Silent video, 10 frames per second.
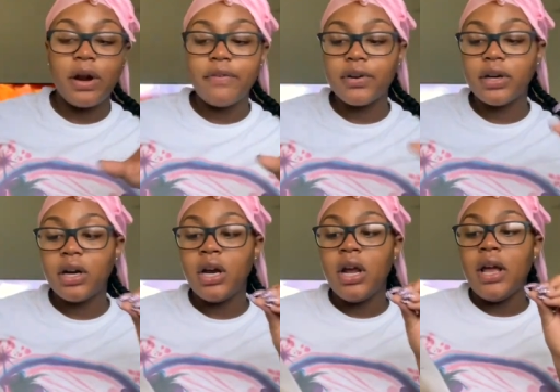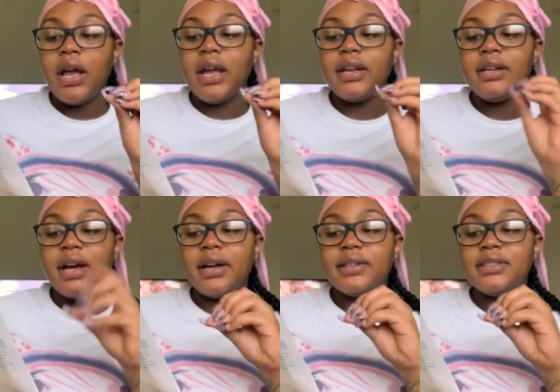whatever, it
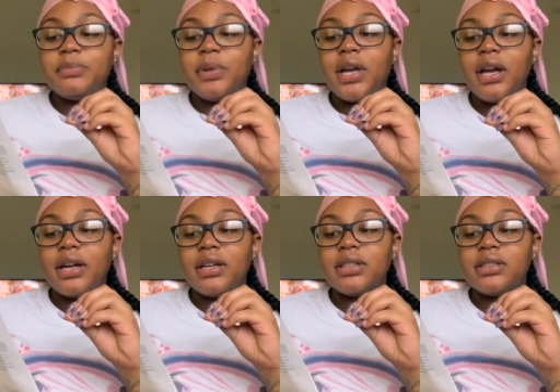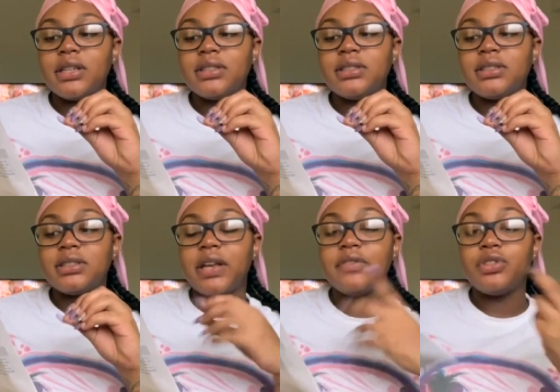does, because
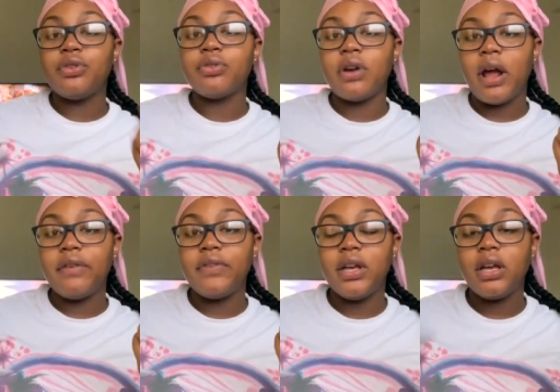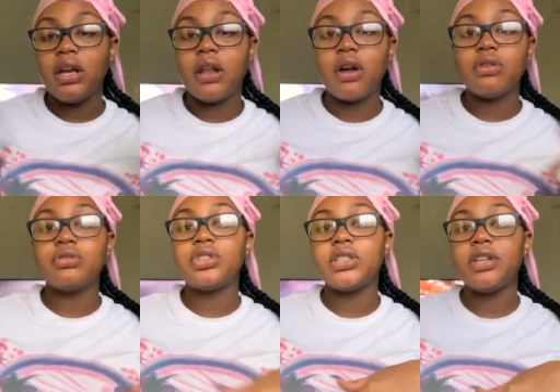it's given to you through an IV, and that
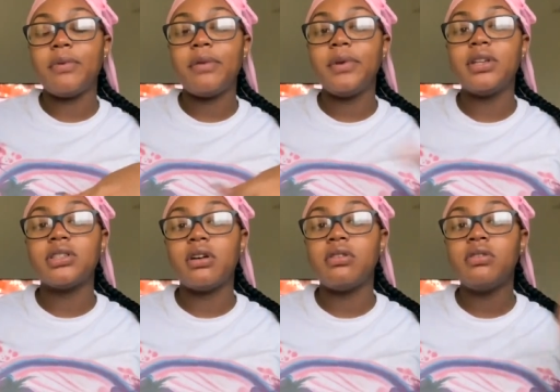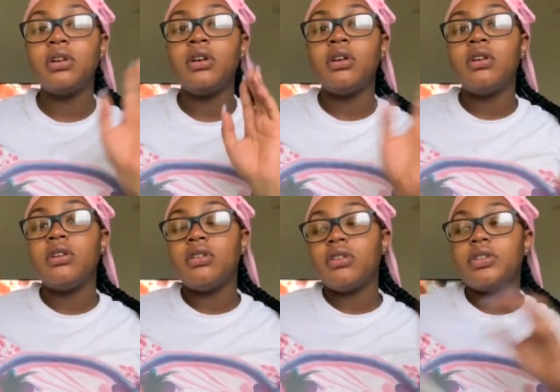goes straight to your baby. So
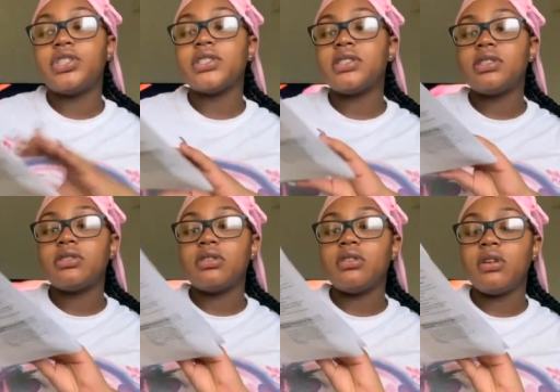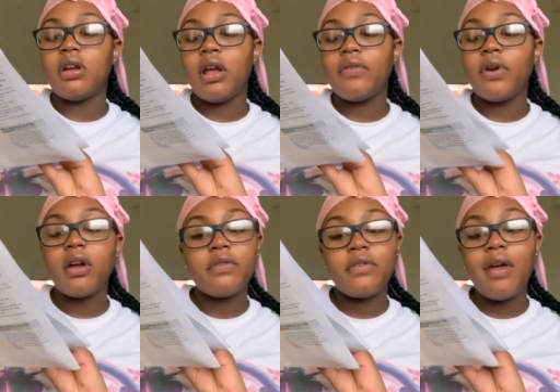just
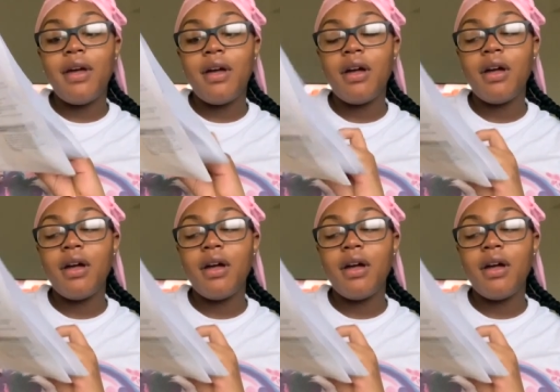FYI for that.